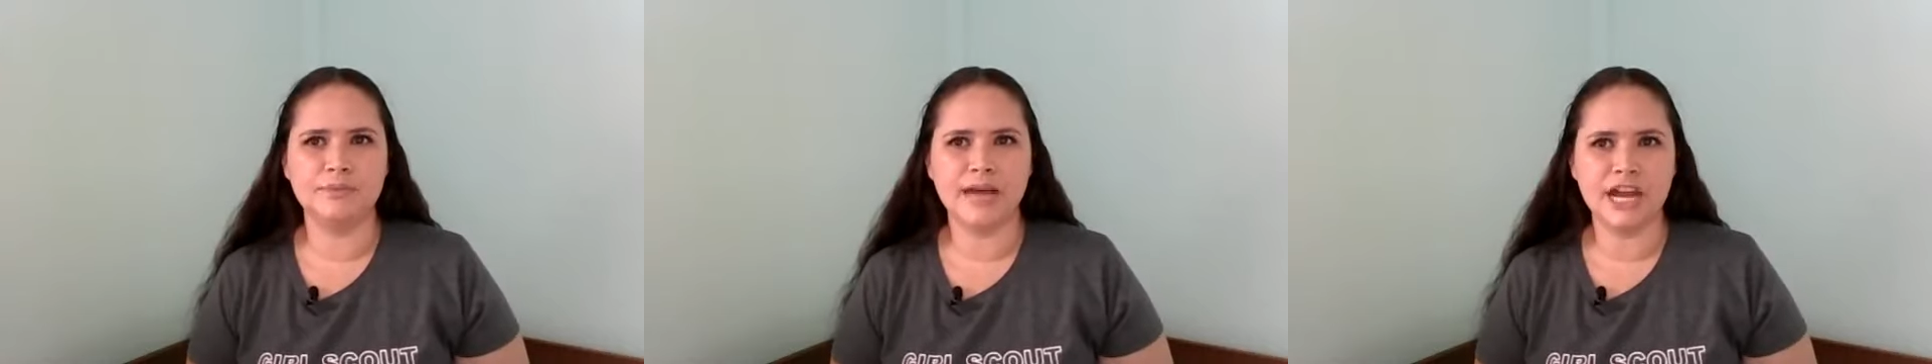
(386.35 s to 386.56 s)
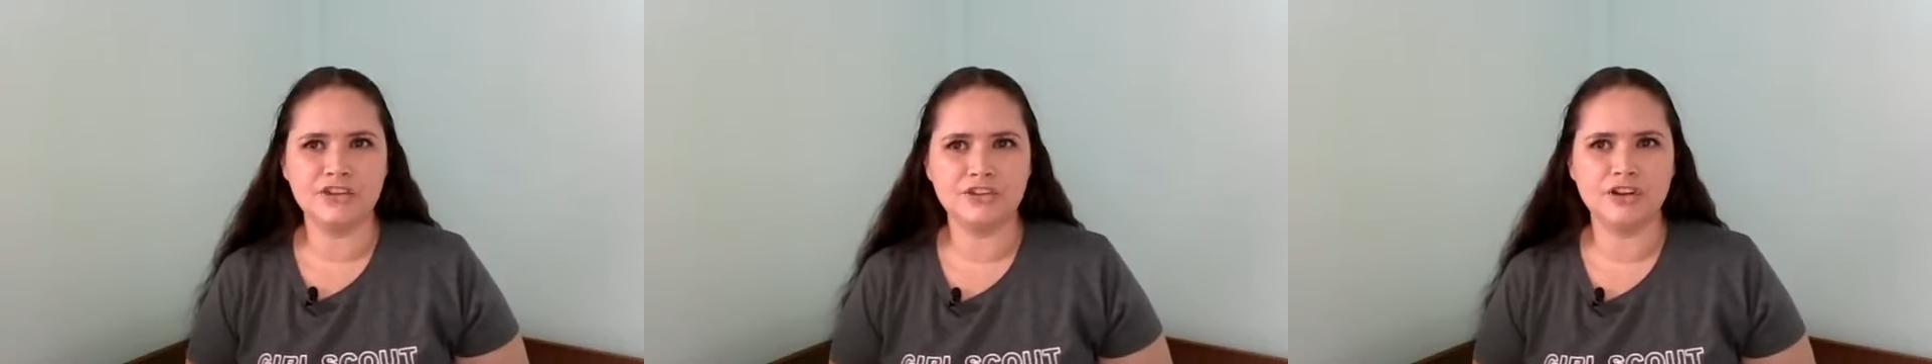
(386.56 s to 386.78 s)

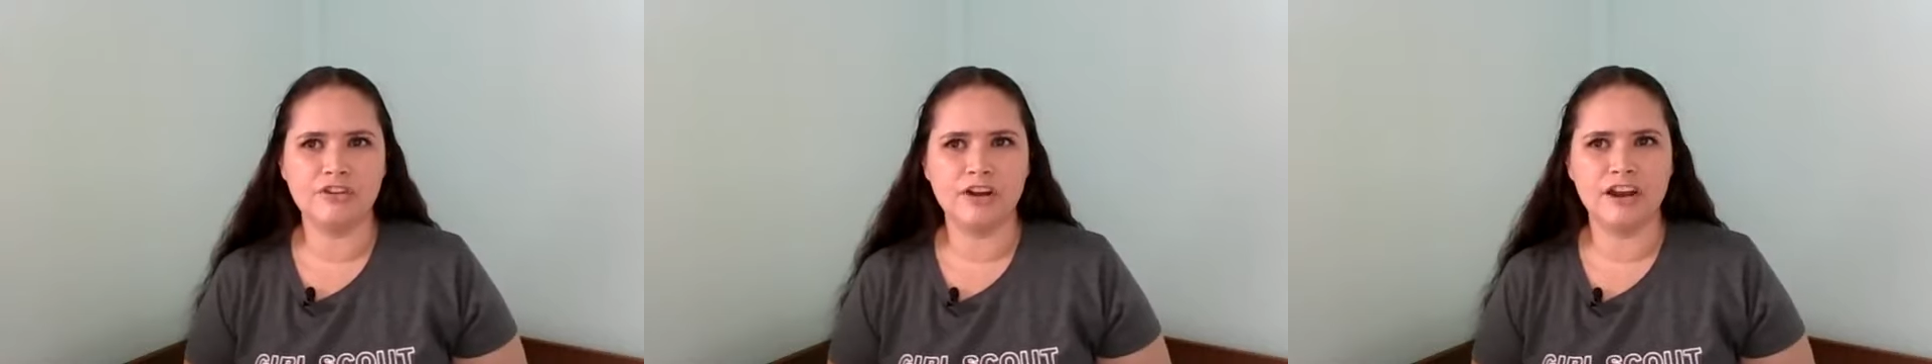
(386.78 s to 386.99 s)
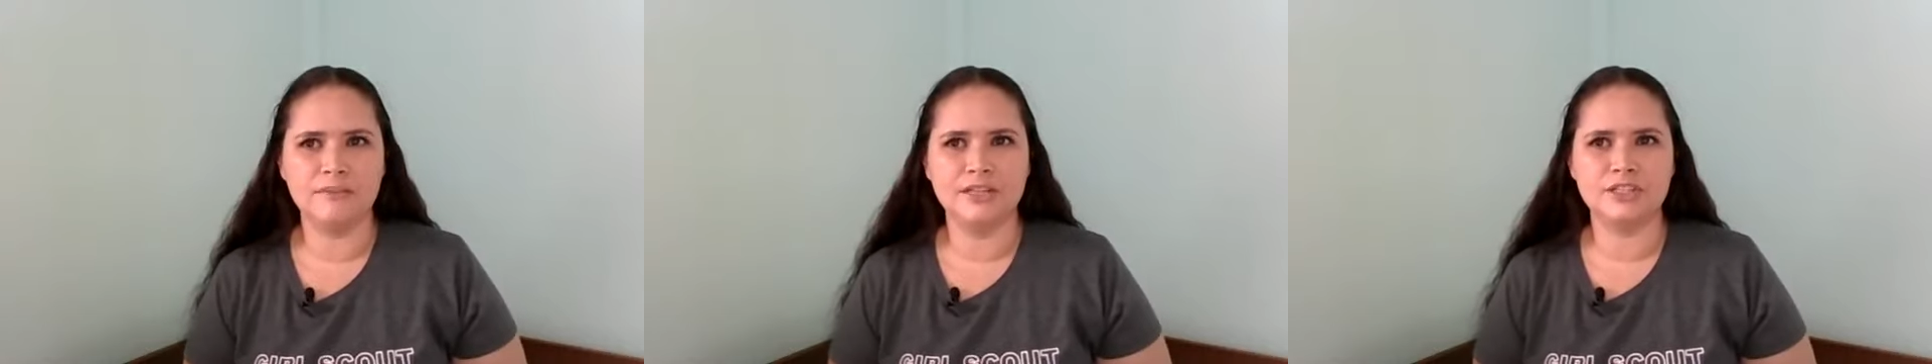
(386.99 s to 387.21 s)
badge
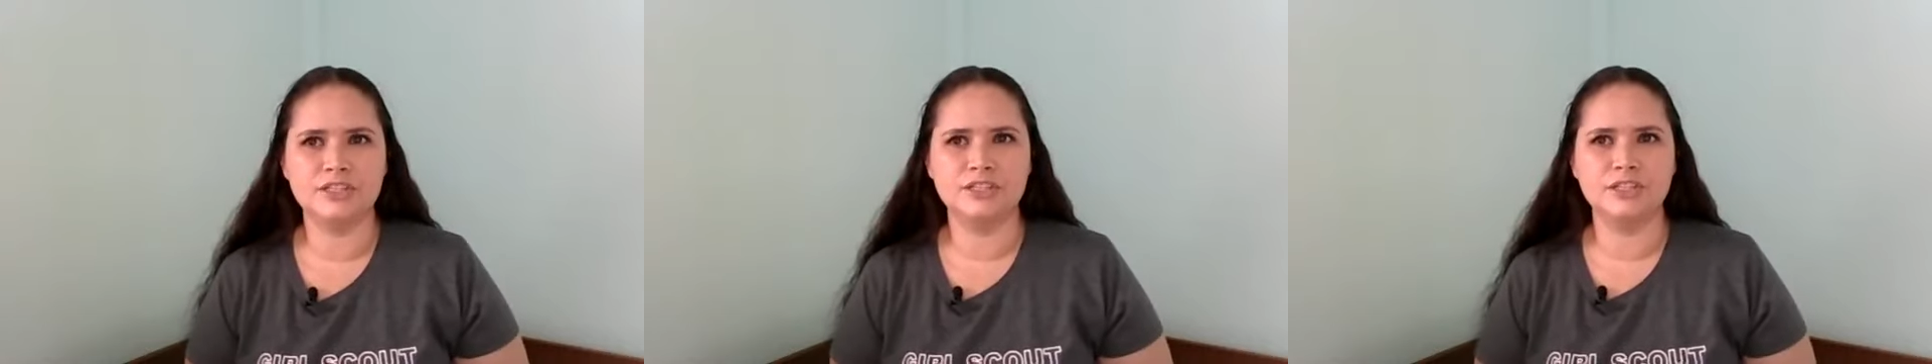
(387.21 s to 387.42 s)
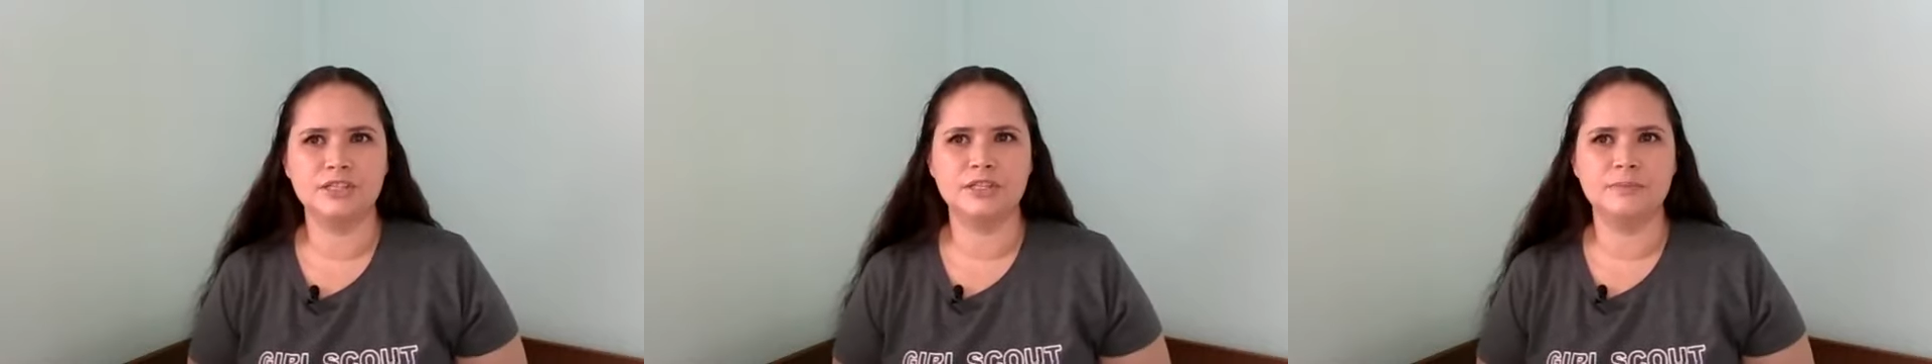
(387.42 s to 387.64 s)
requirements
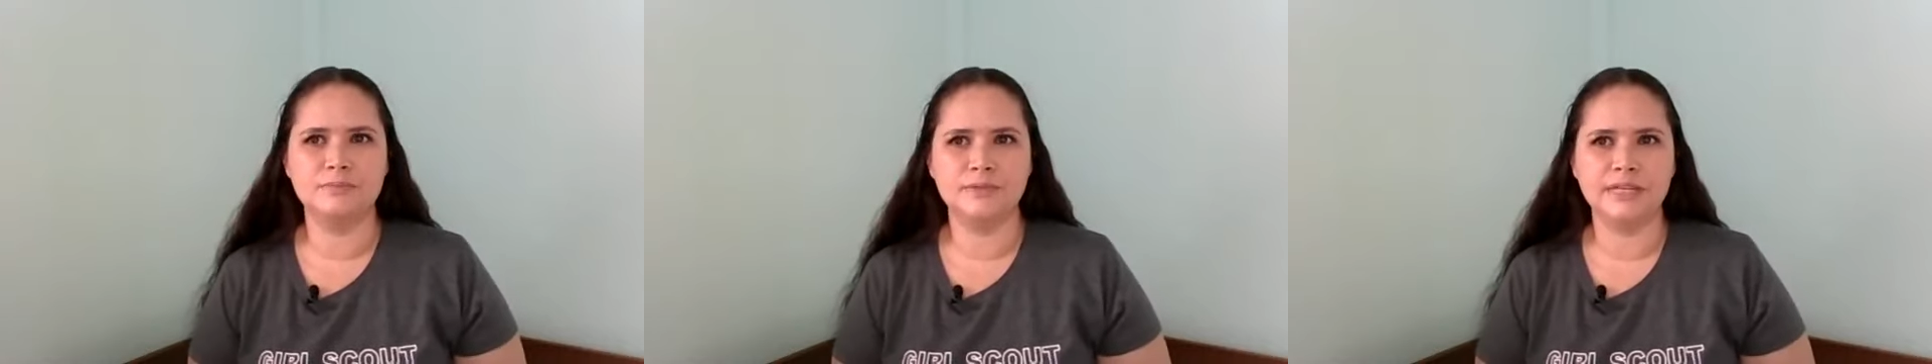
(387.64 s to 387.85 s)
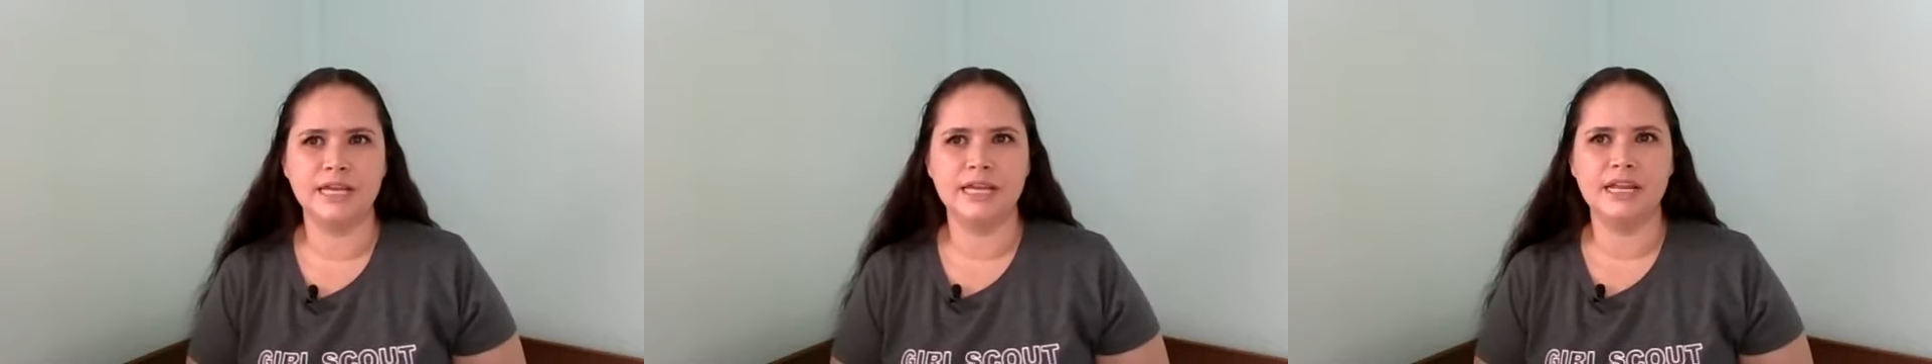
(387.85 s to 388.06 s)
to
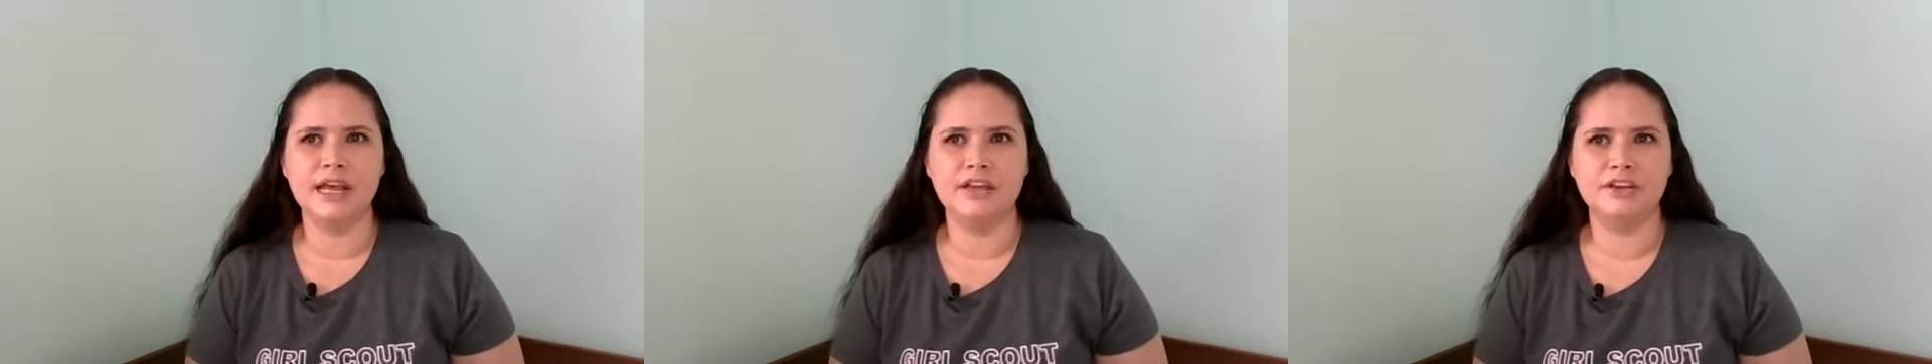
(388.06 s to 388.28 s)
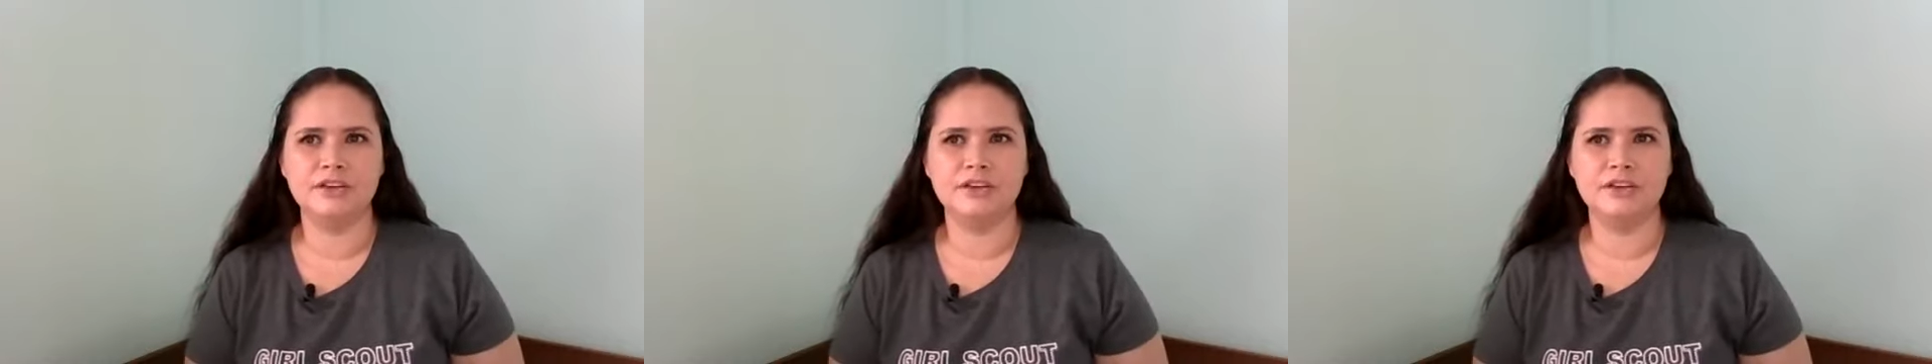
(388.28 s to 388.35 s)
complete